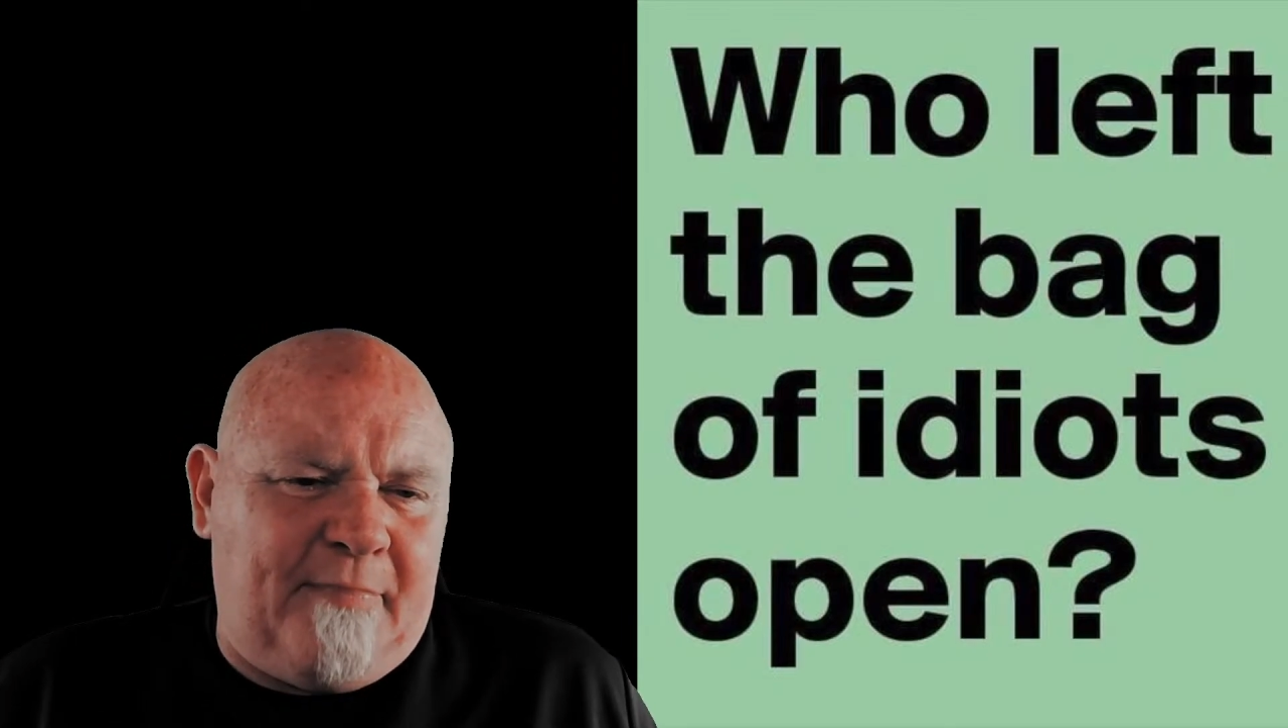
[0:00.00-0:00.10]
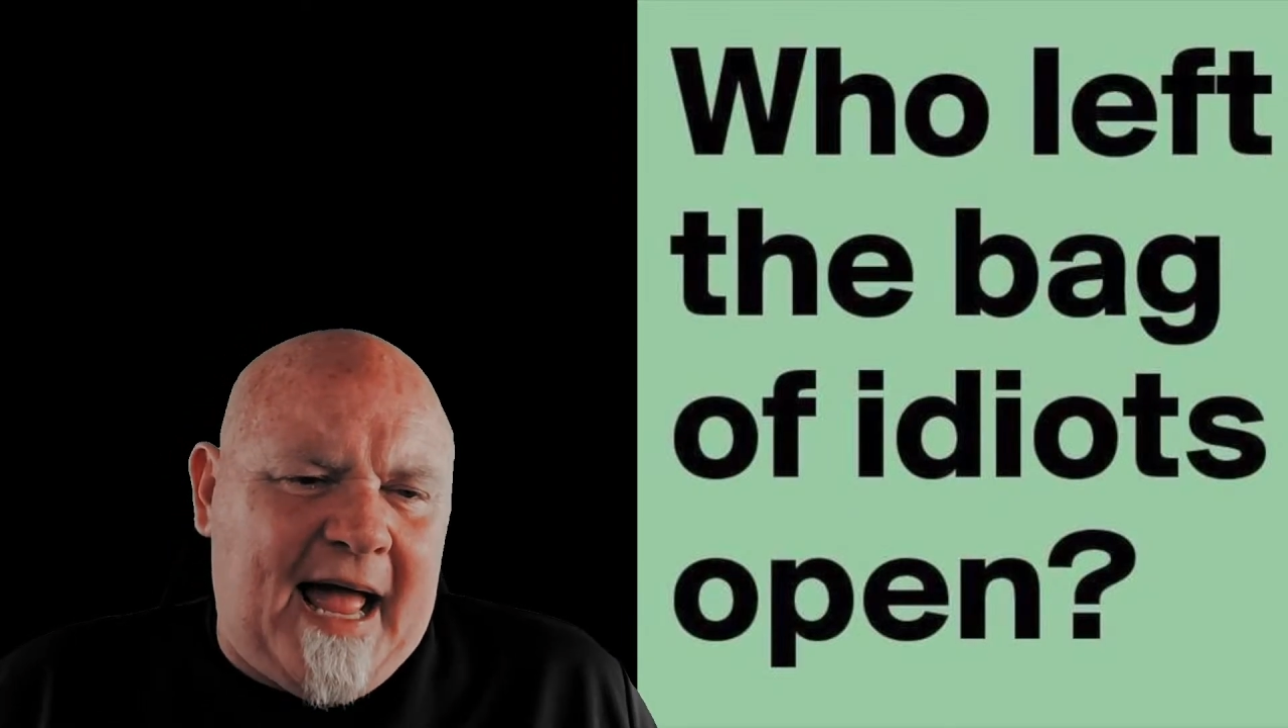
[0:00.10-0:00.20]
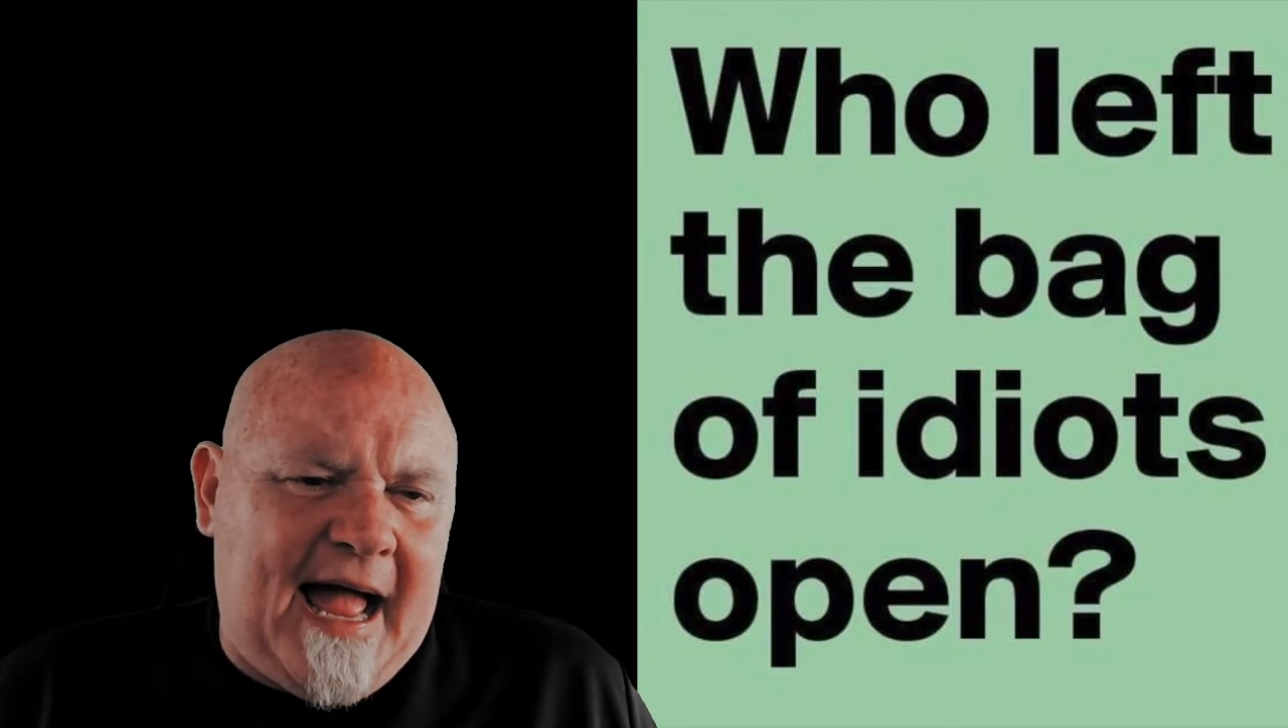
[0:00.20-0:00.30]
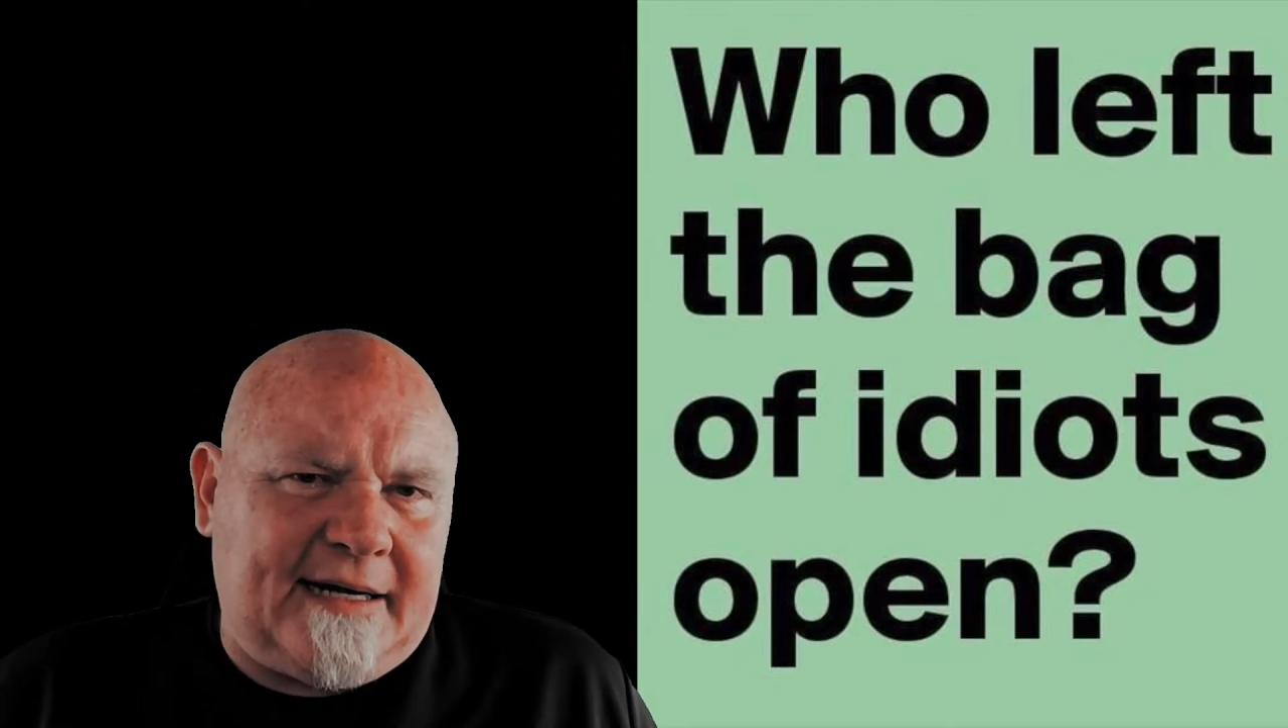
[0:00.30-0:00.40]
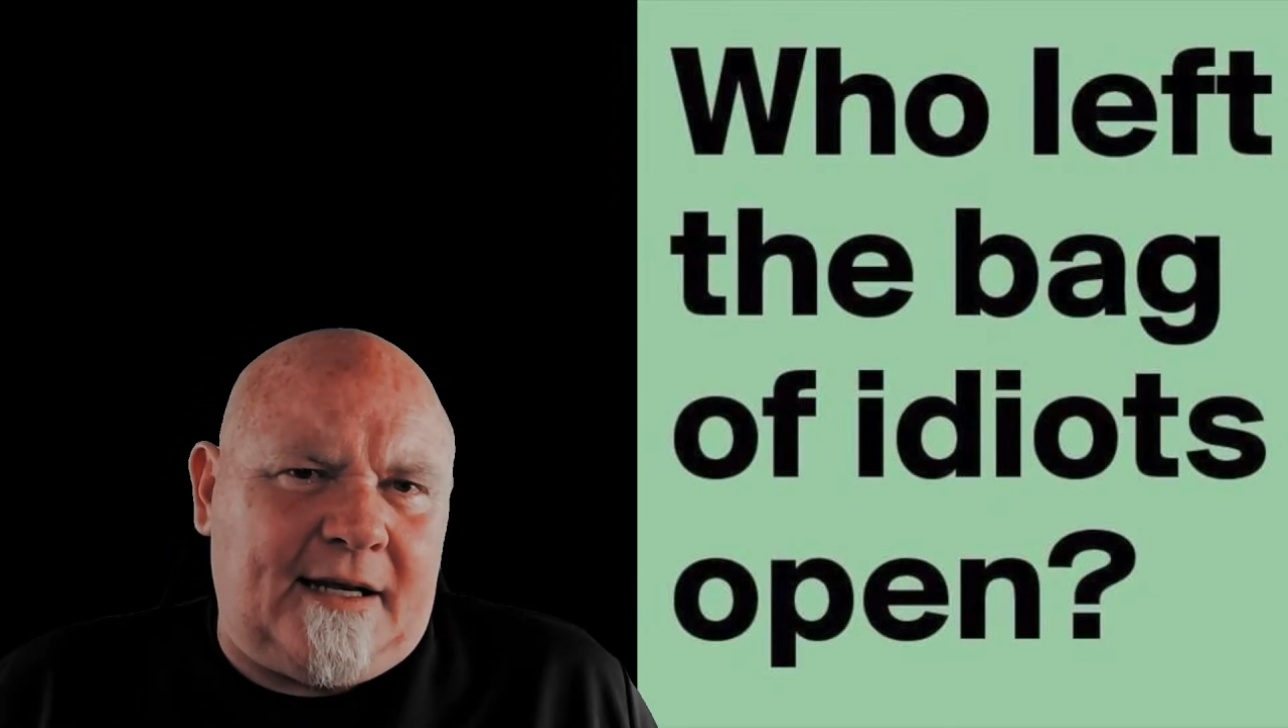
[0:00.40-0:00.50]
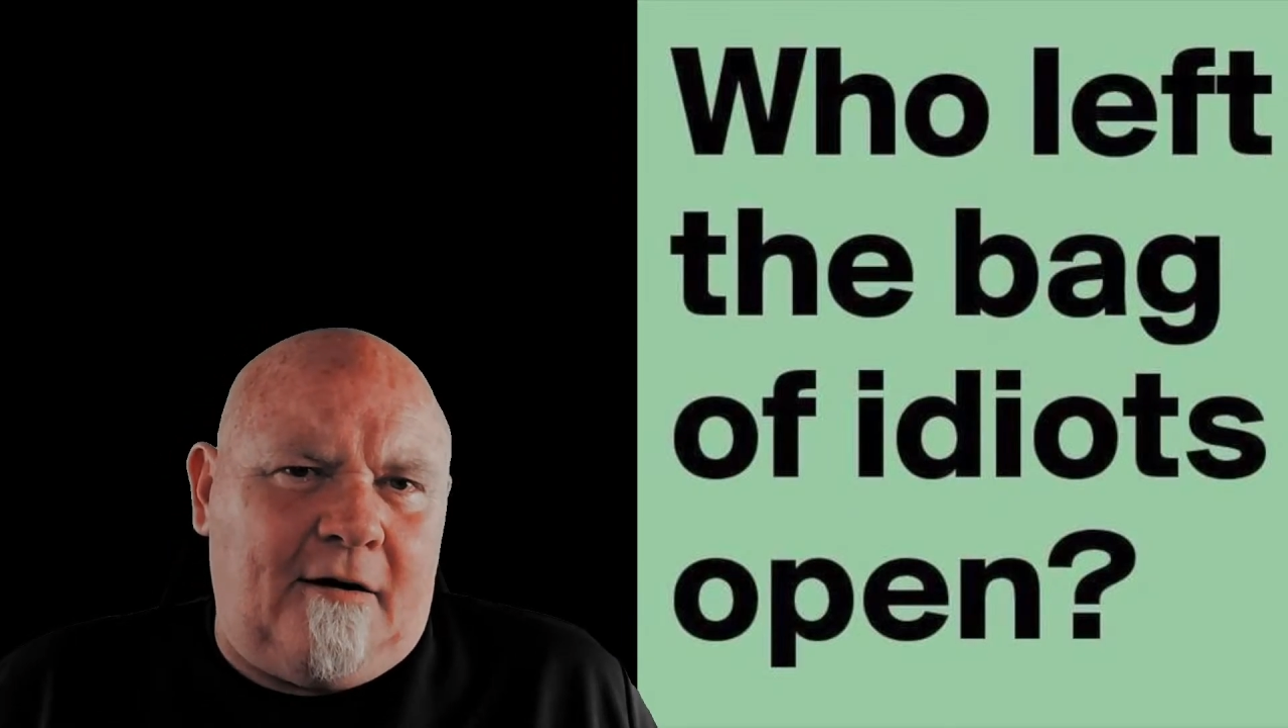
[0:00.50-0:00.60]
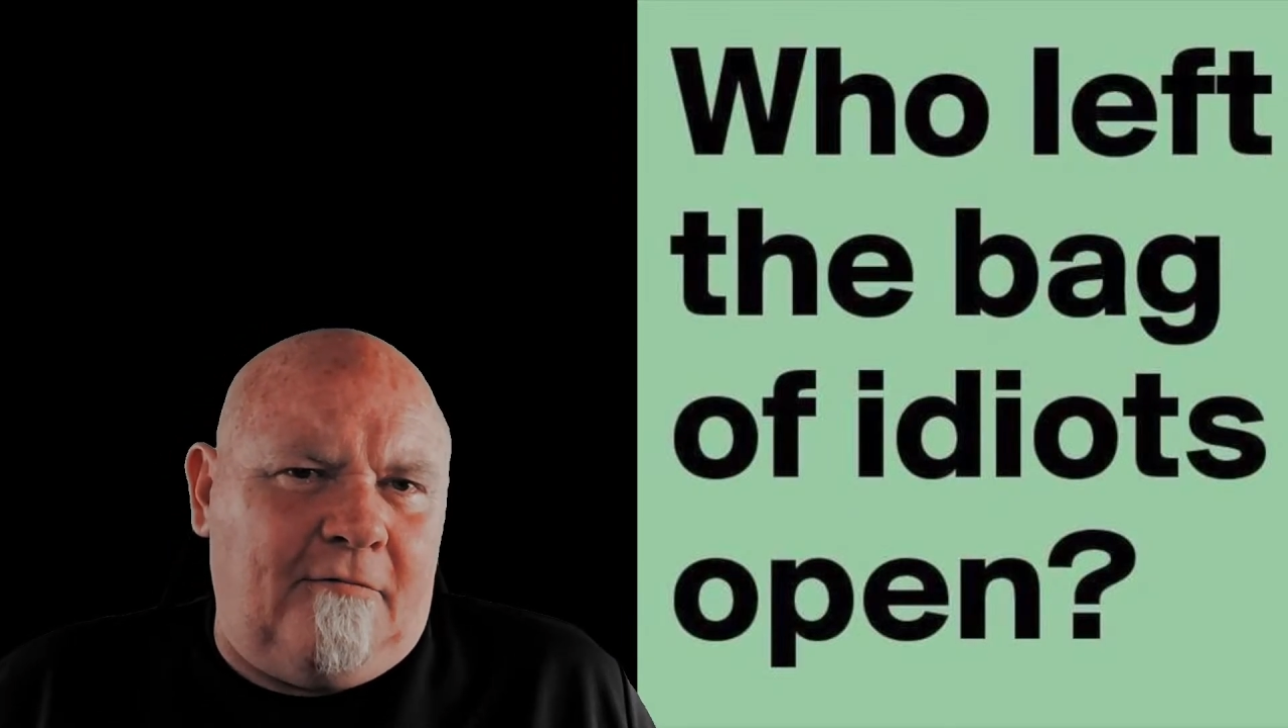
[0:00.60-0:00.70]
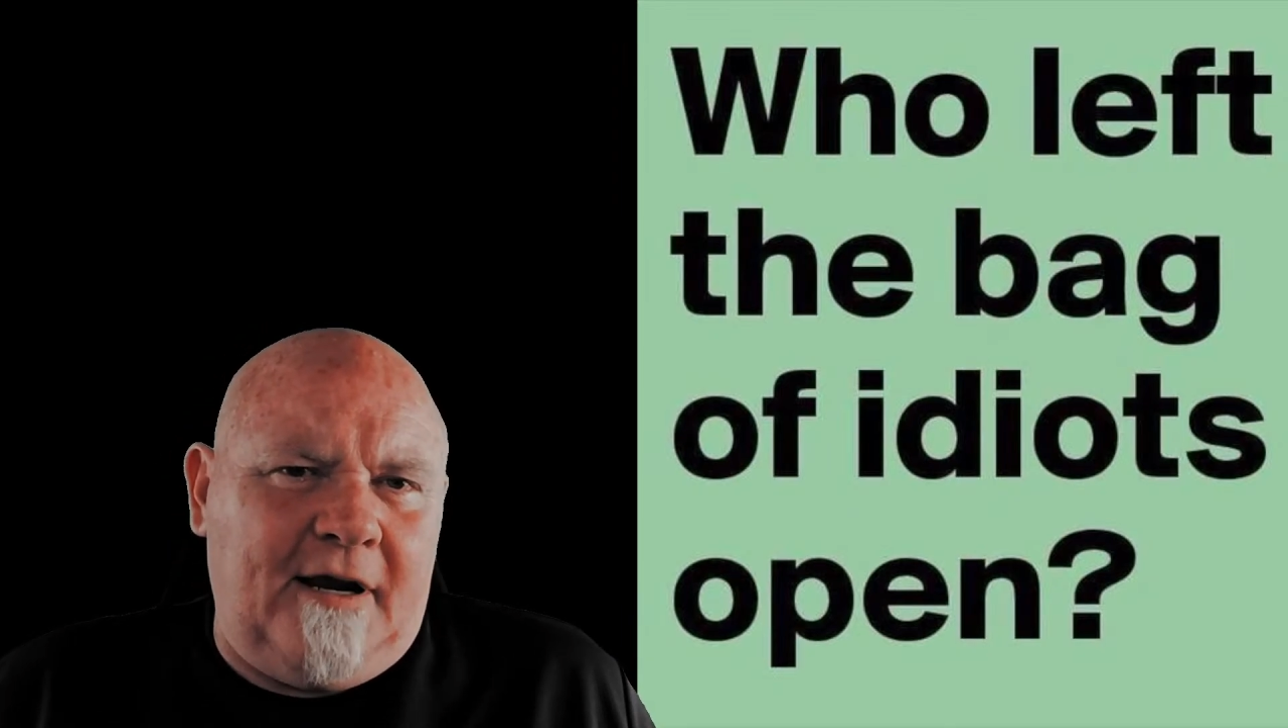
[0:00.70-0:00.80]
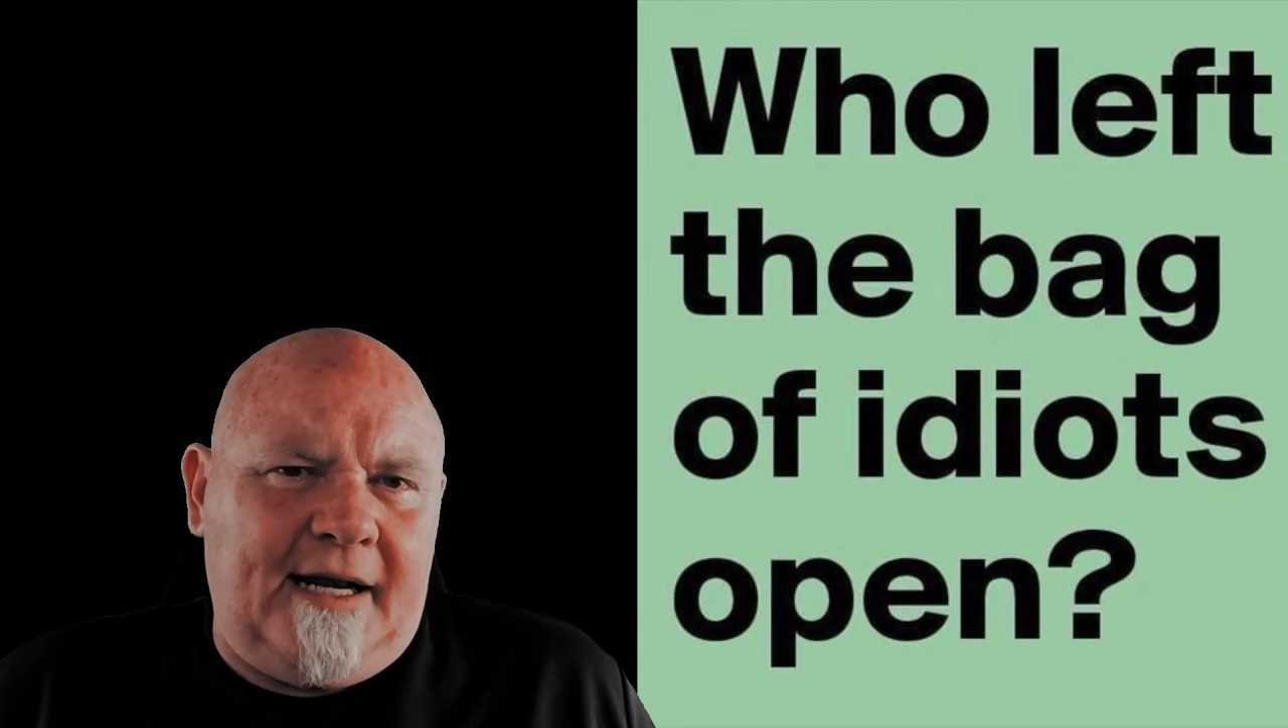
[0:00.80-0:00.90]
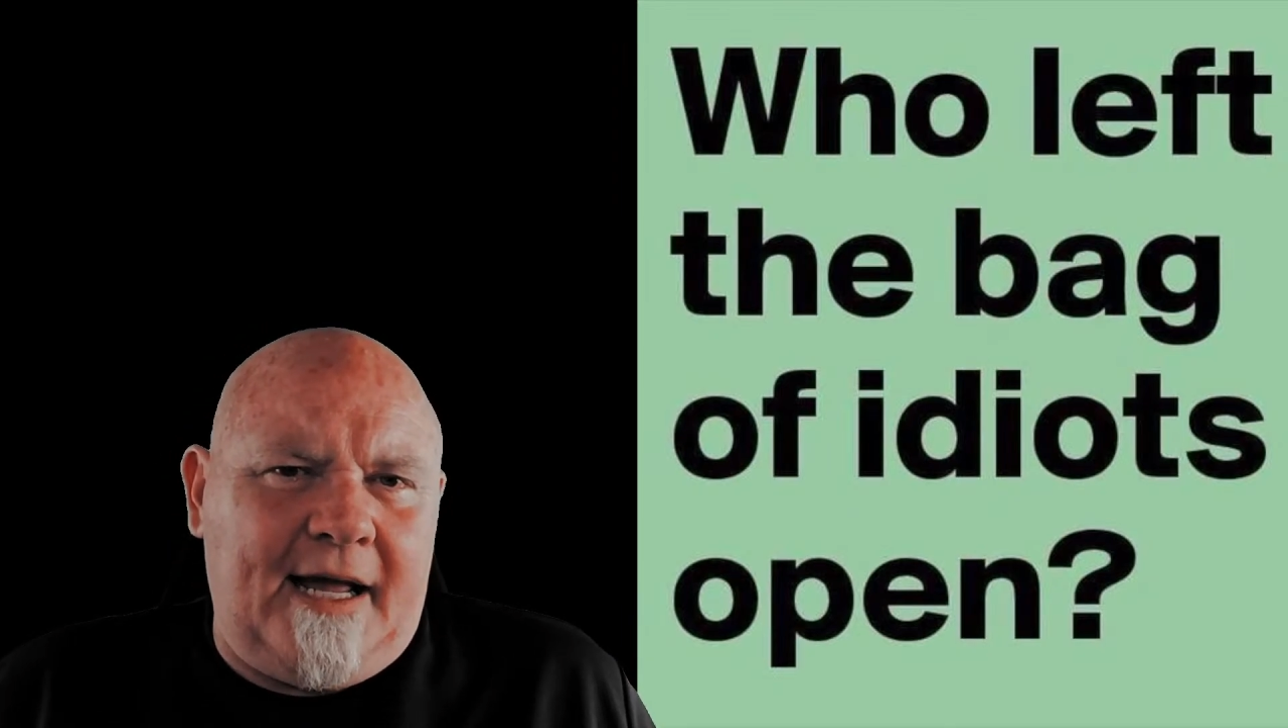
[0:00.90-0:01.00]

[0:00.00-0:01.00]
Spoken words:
packed already.